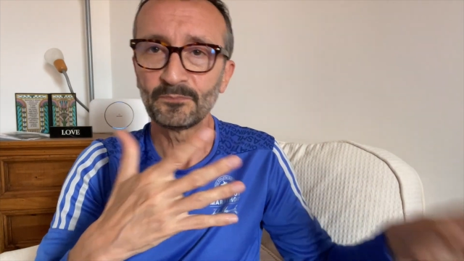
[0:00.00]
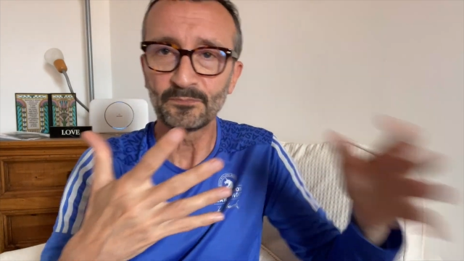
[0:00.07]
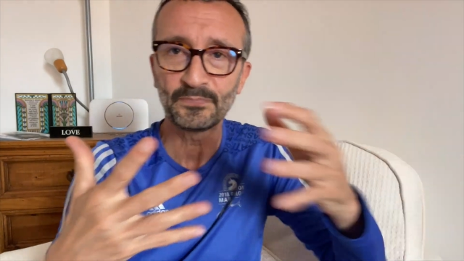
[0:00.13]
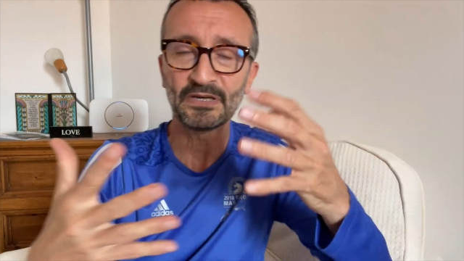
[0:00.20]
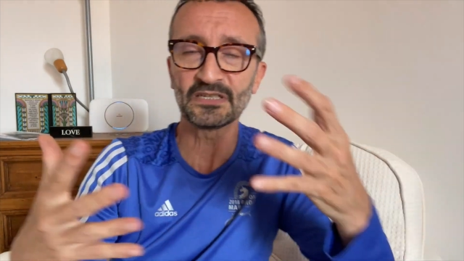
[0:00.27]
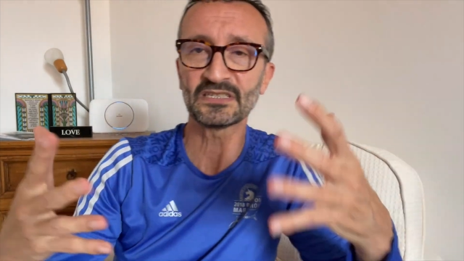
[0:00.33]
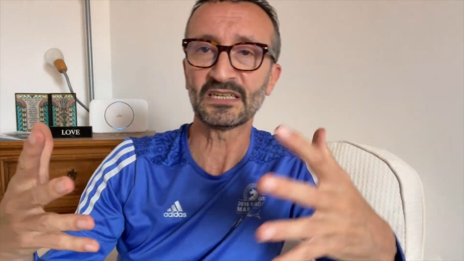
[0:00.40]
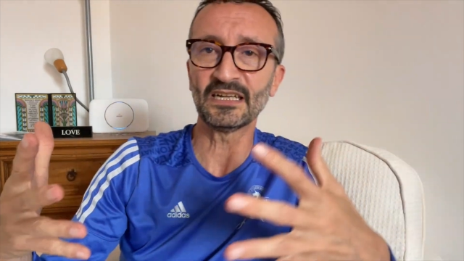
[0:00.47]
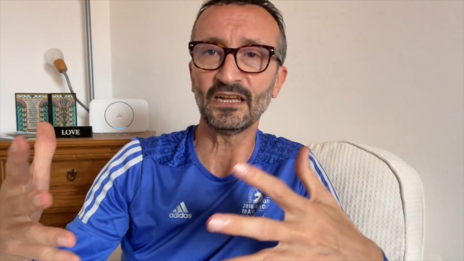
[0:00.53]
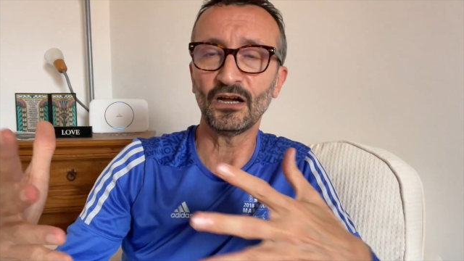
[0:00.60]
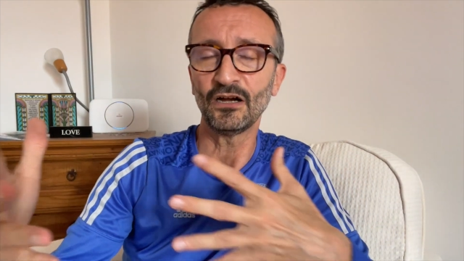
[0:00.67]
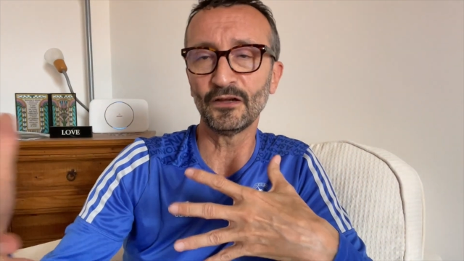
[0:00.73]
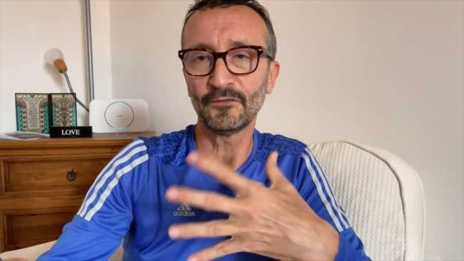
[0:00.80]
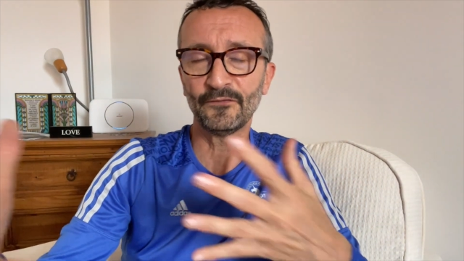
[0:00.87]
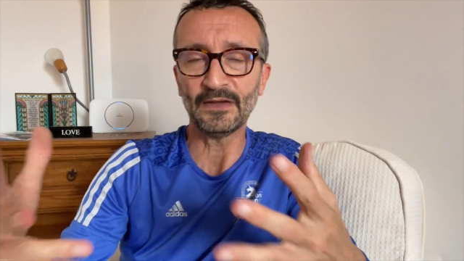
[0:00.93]
personally,
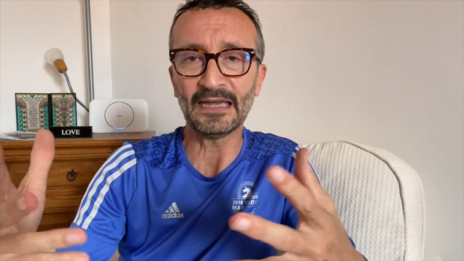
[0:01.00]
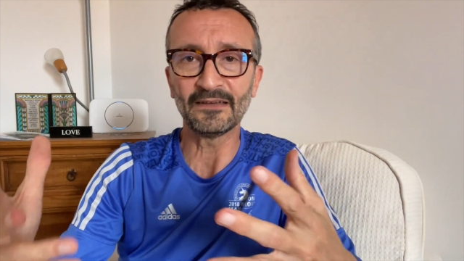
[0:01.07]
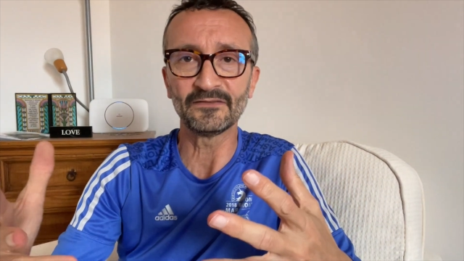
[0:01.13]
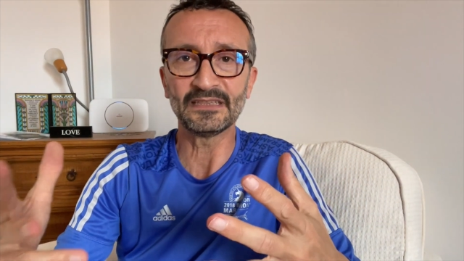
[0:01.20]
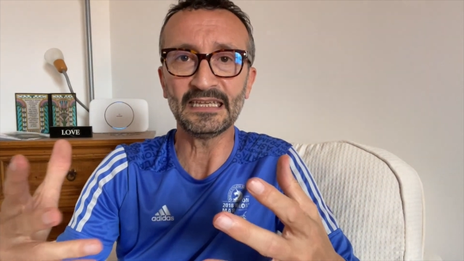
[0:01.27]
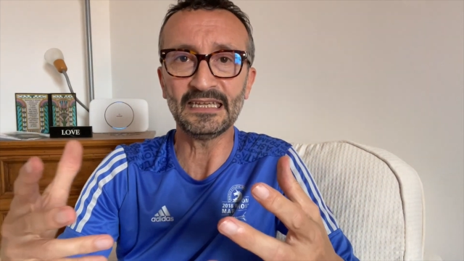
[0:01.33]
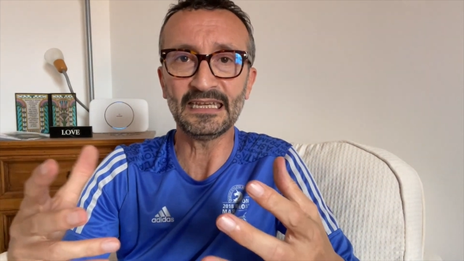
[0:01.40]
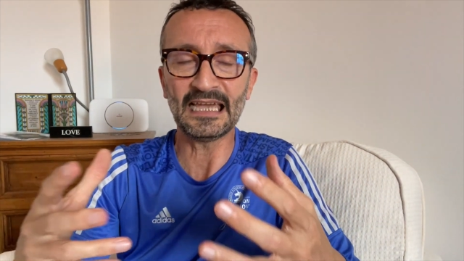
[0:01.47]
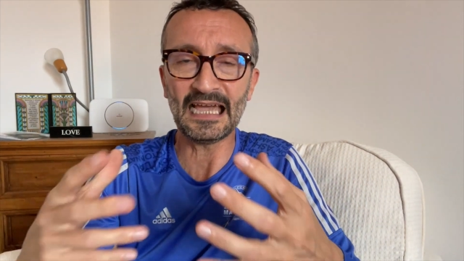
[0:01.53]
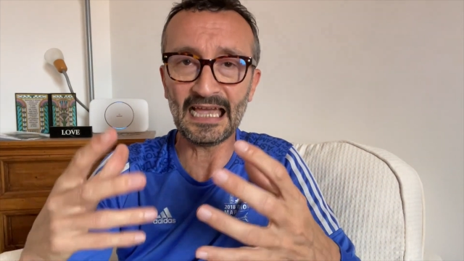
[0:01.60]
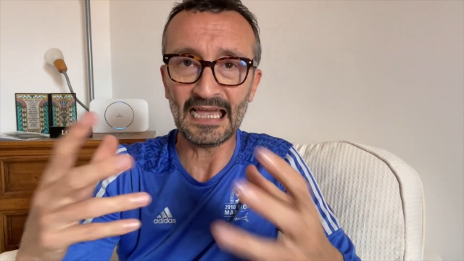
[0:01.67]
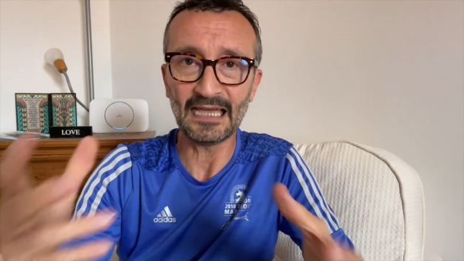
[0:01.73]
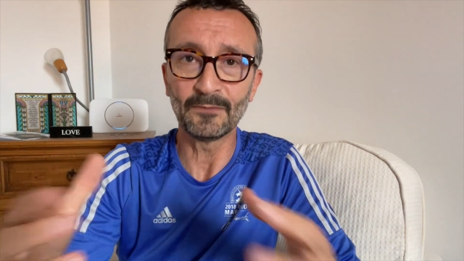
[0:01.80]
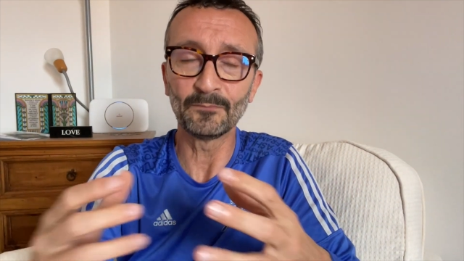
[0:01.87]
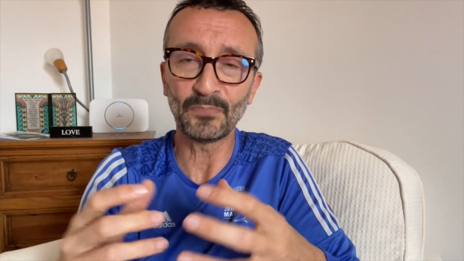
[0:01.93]
I found the
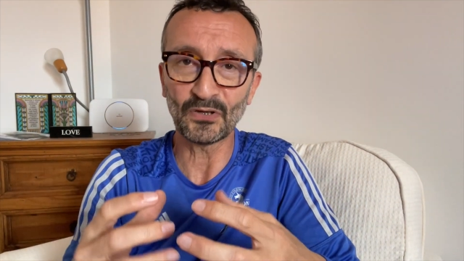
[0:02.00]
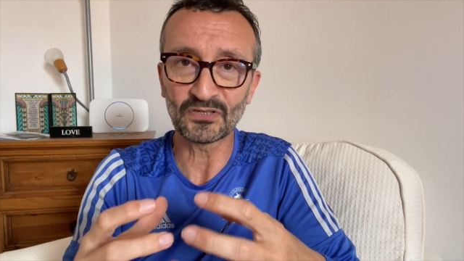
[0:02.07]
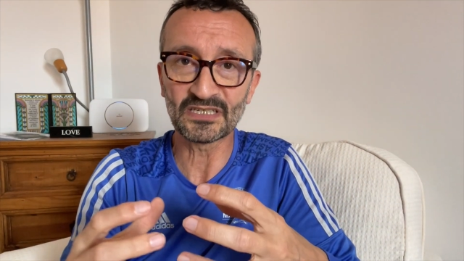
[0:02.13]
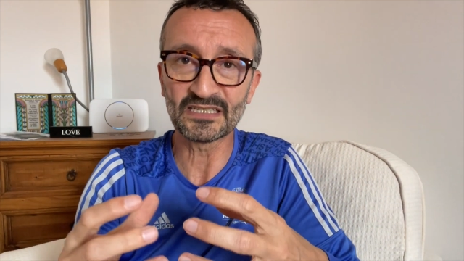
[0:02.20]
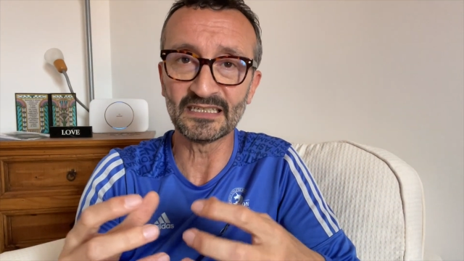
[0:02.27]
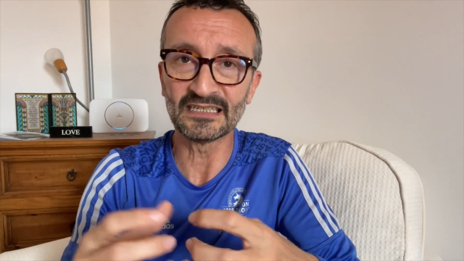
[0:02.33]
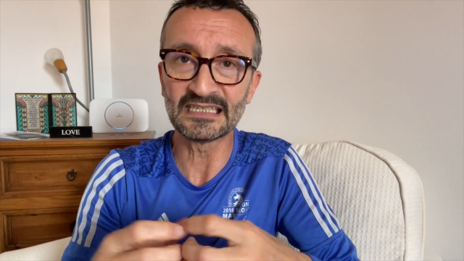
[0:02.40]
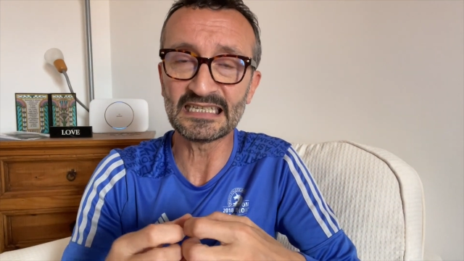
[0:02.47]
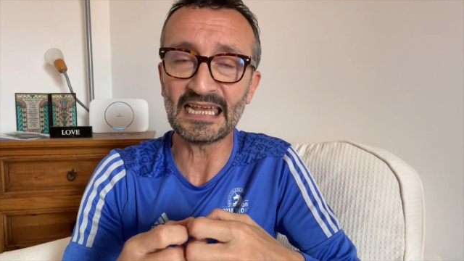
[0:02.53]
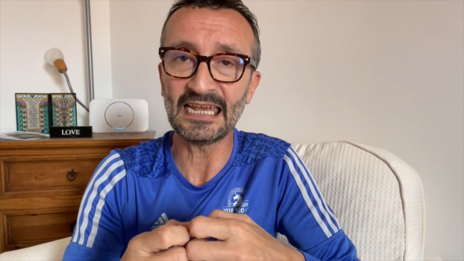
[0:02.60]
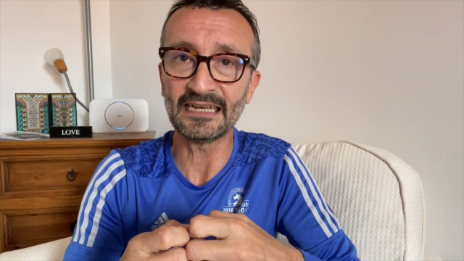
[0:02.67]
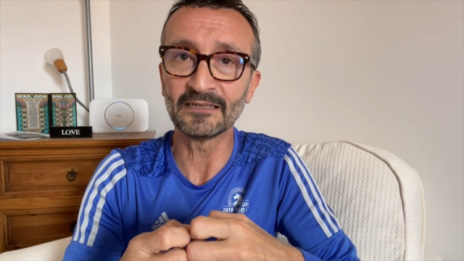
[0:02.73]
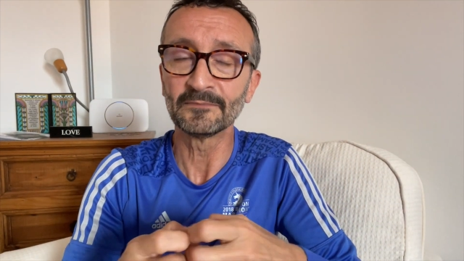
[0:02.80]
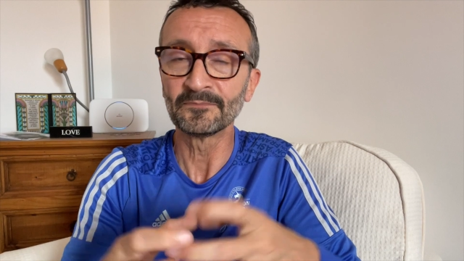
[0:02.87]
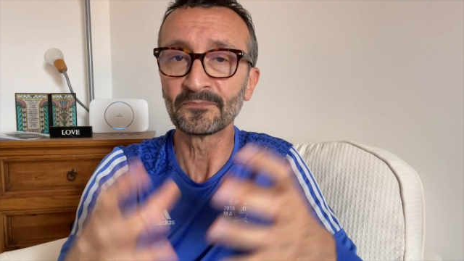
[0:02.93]
Boston 10